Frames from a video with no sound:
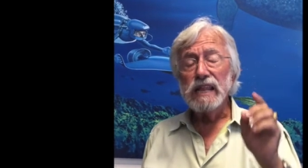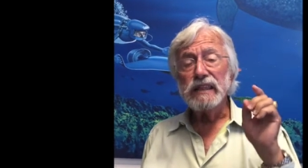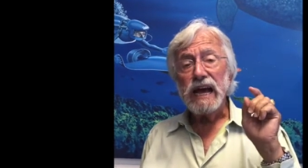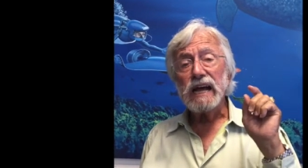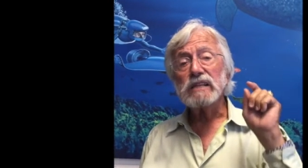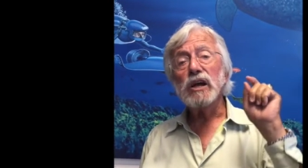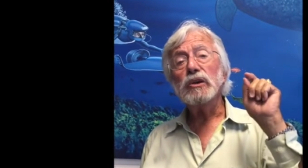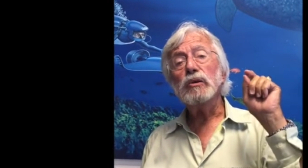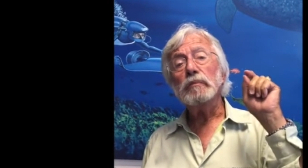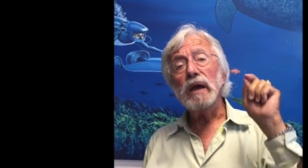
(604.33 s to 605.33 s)
that
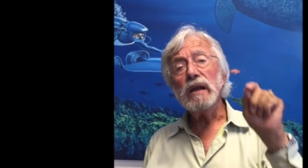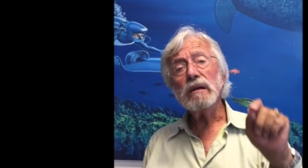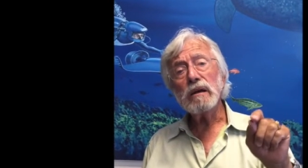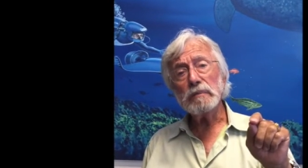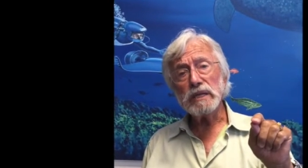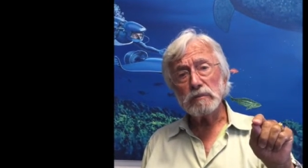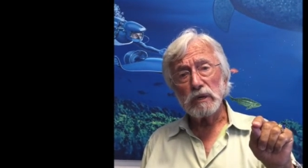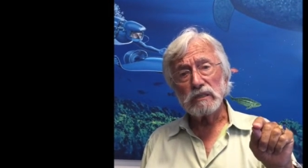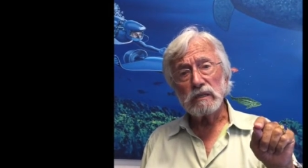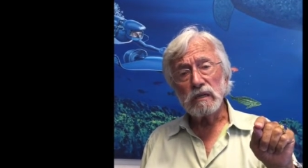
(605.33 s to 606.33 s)
you made a
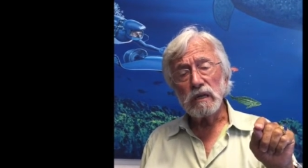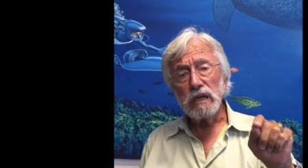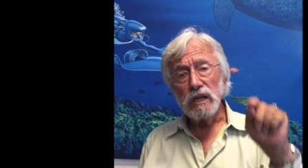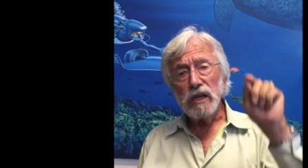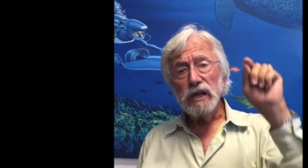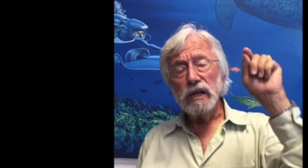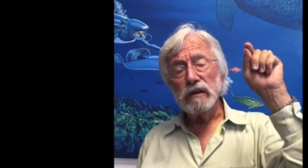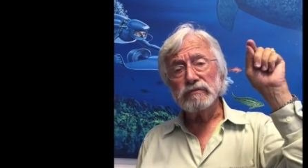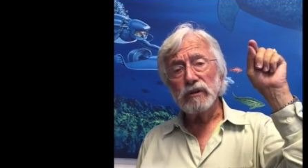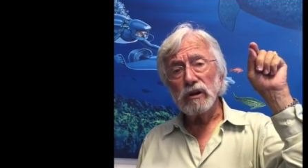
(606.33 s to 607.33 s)
commitment
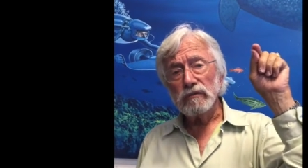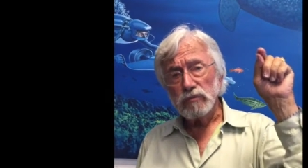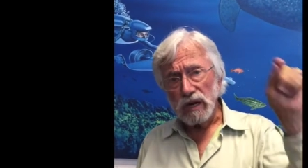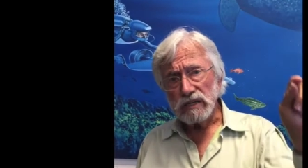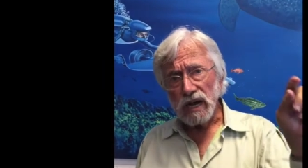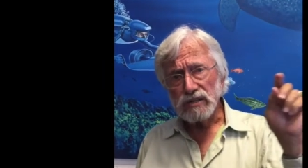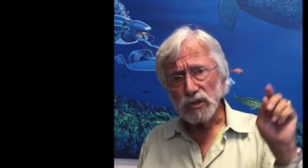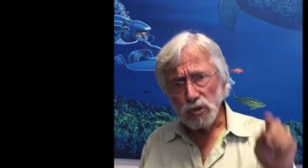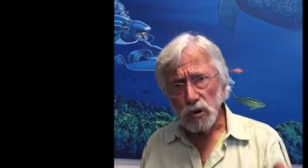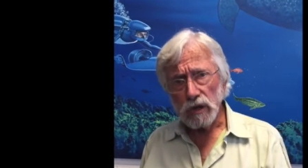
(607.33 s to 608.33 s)
in front of
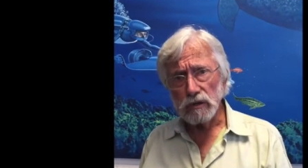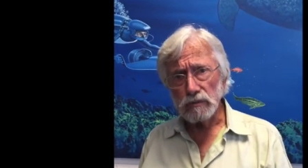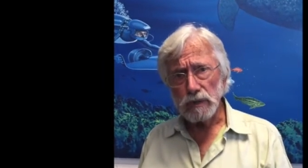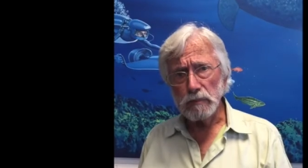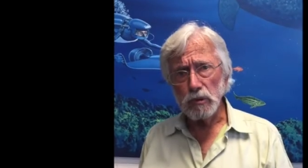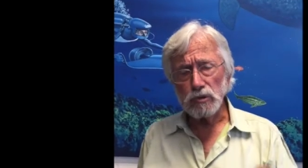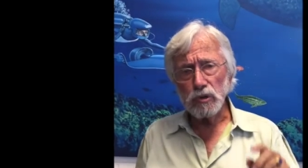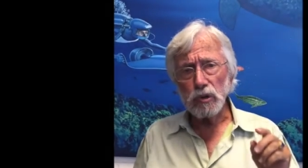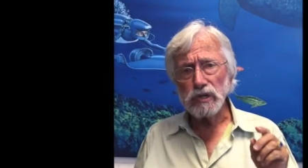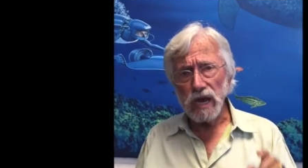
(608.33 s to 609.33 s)
1,200 people to
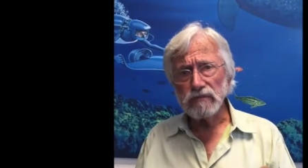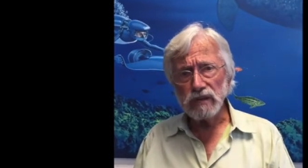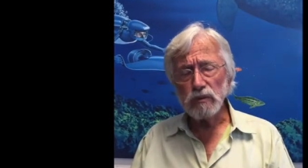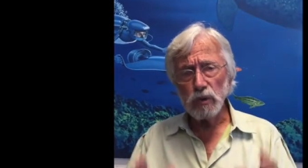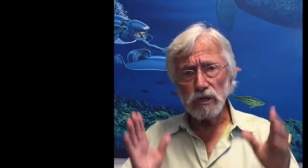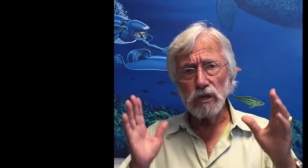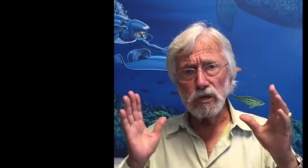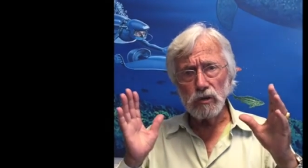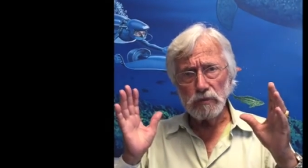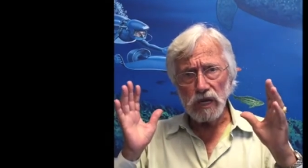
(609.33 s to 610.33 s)
go diving when you're
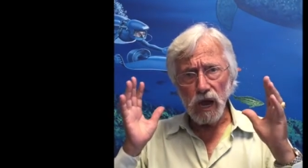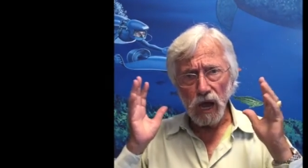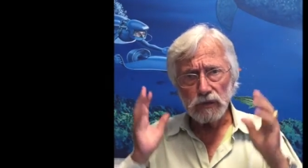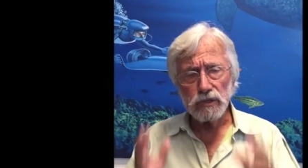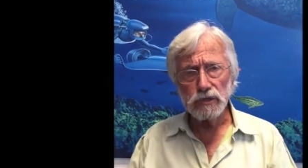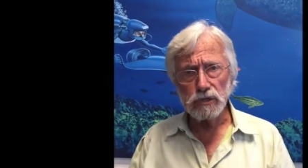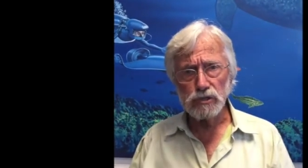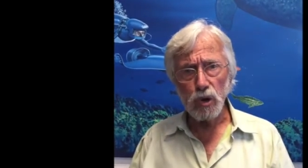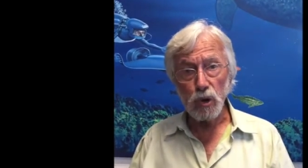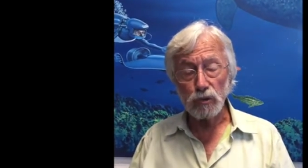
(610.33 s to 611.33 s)
going to be 100
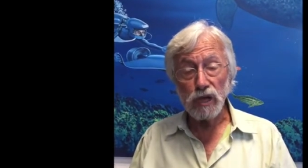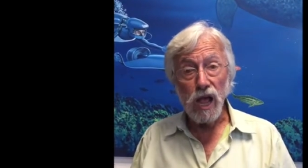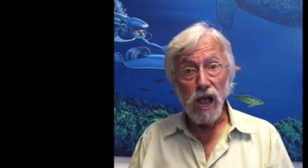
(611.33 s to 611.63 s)
years old.